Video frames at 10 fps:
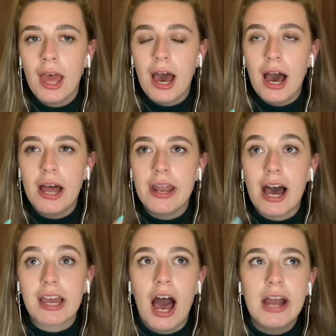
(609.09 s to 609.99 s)
And
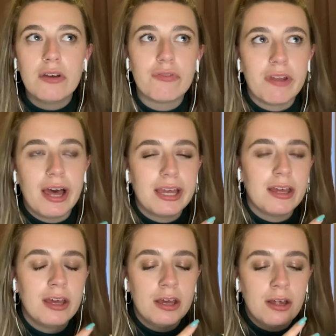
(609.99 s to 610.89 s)
I kind of like,
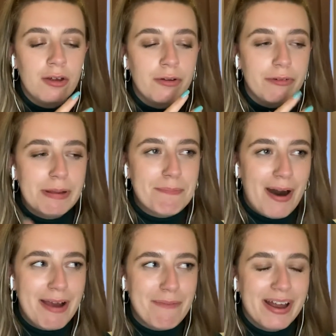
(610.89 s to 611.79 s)
in
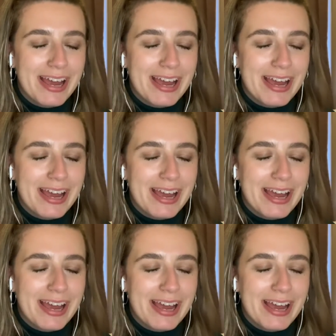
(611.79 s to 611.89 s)
my mind,